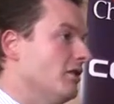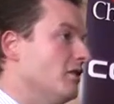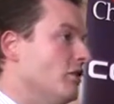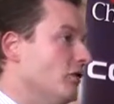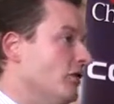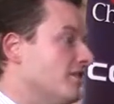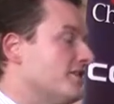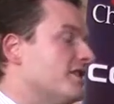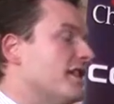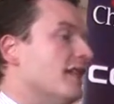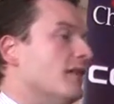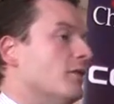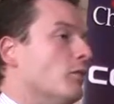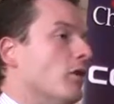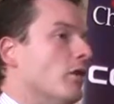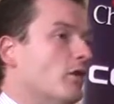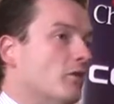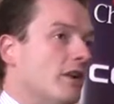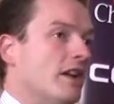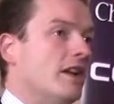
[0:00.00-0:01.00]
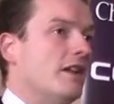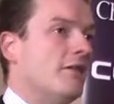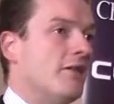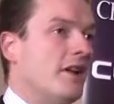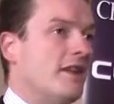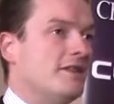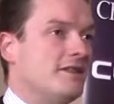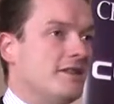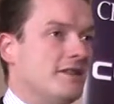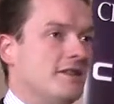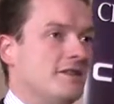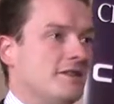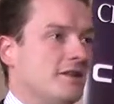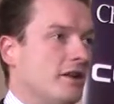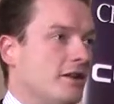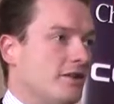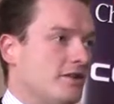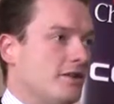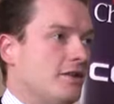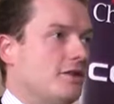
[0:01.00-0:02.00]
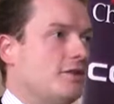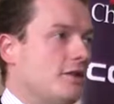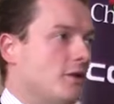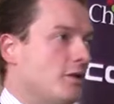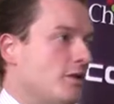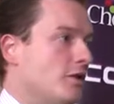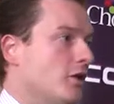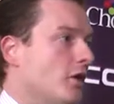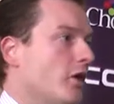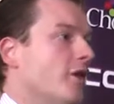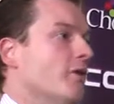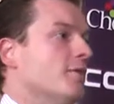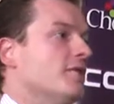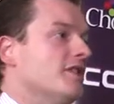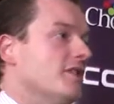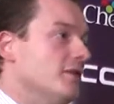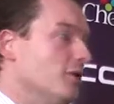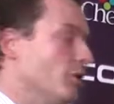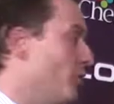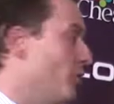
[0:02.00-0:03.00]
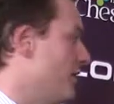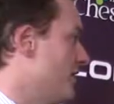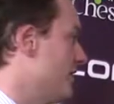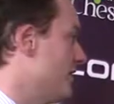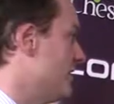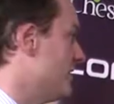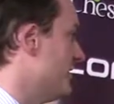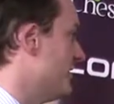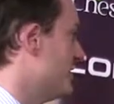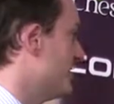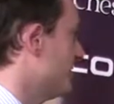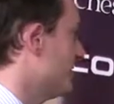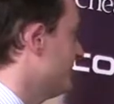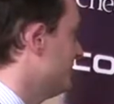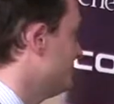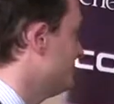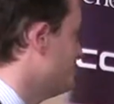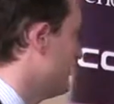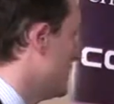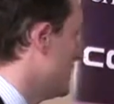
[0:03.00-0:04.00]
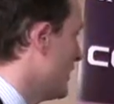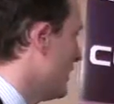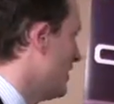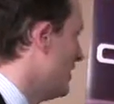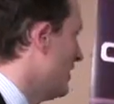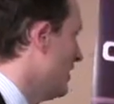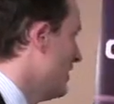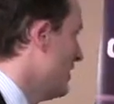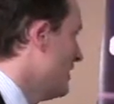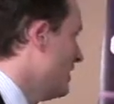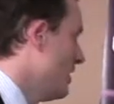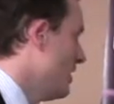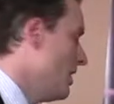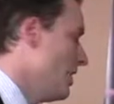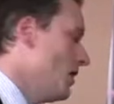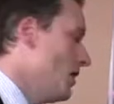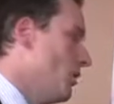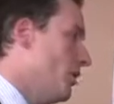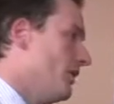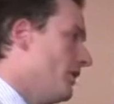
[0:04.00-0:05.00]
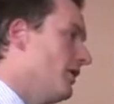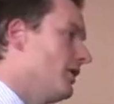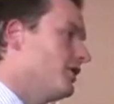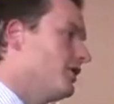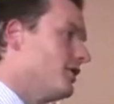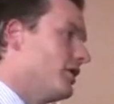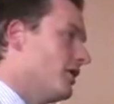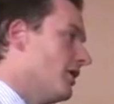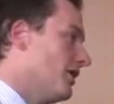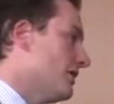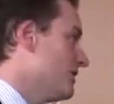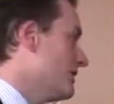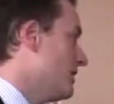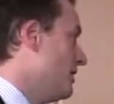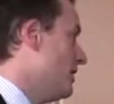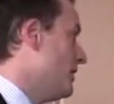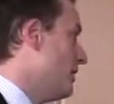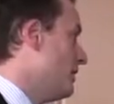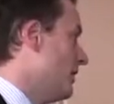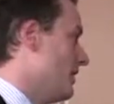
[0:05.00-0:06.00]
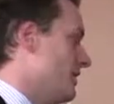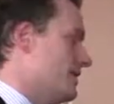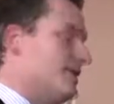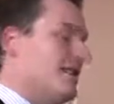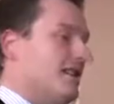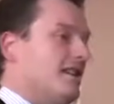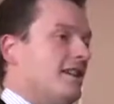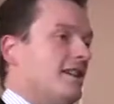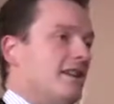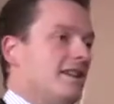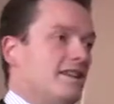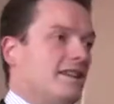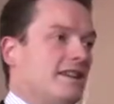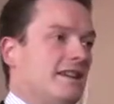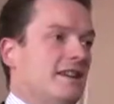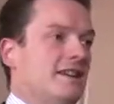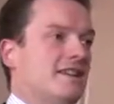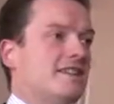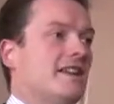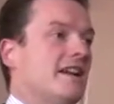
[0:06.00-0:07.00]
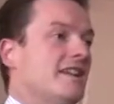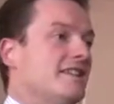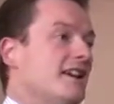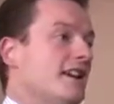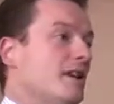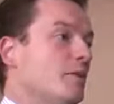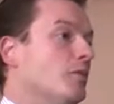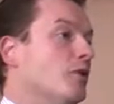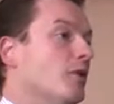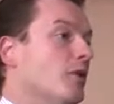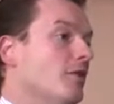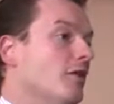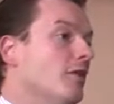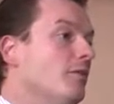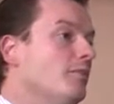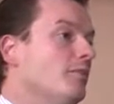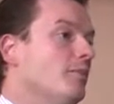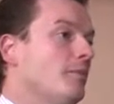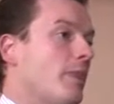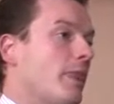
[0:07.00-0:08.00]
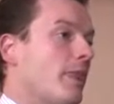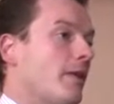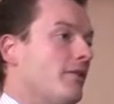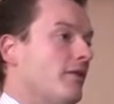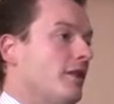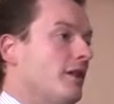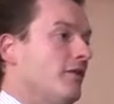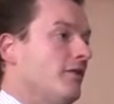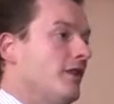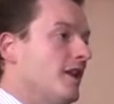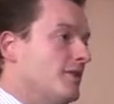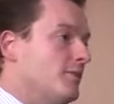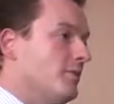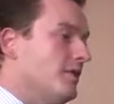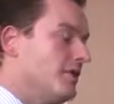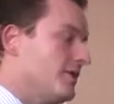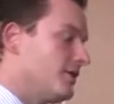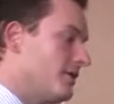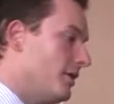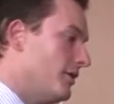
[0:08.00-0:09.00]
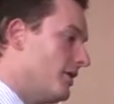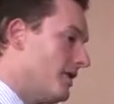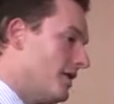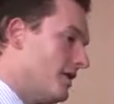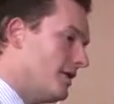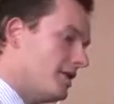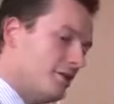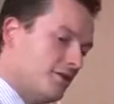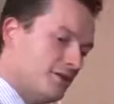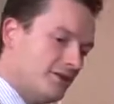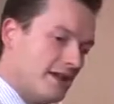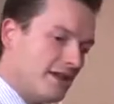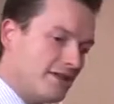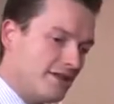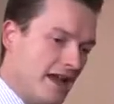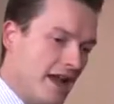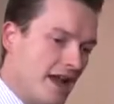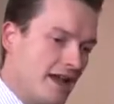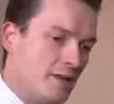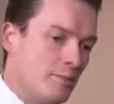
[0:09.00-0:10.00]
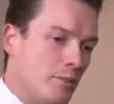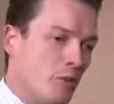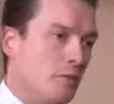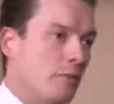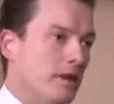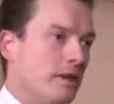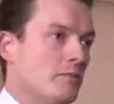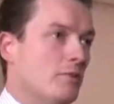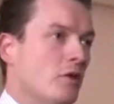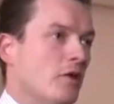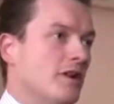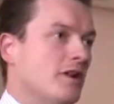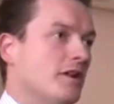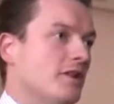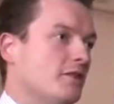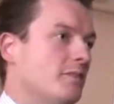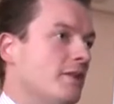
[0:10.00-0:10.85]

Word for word: understanding what the real advantages are to you and your homes and your businesses. We've also got to seek state aid approval for the investment. So the EU says that any public money that's